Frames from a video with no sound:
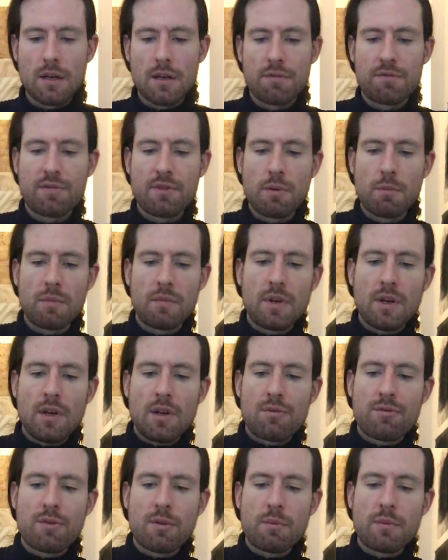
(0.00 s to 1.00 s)
from
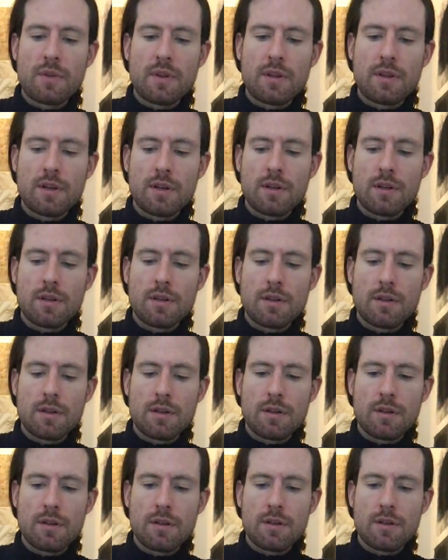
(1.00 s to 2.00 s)

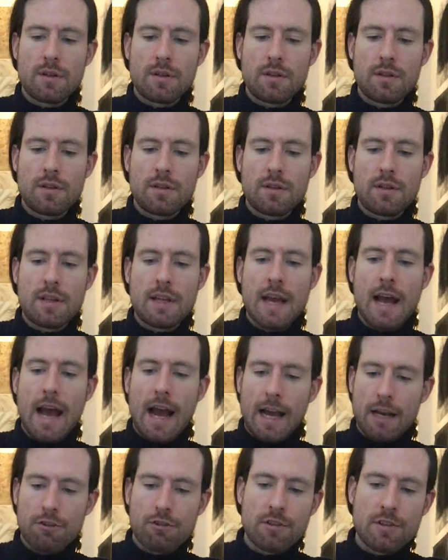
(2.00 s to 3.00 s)
the
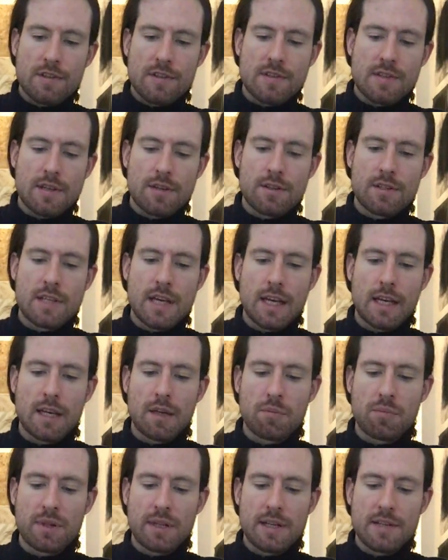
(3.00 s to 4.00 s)
actions that are
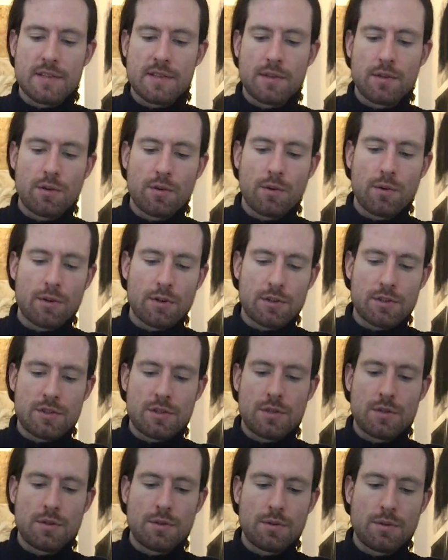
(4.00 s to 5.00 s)
taking place in order
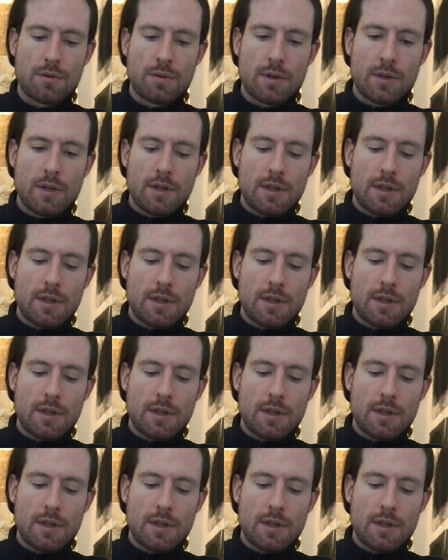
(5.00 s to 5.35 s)
to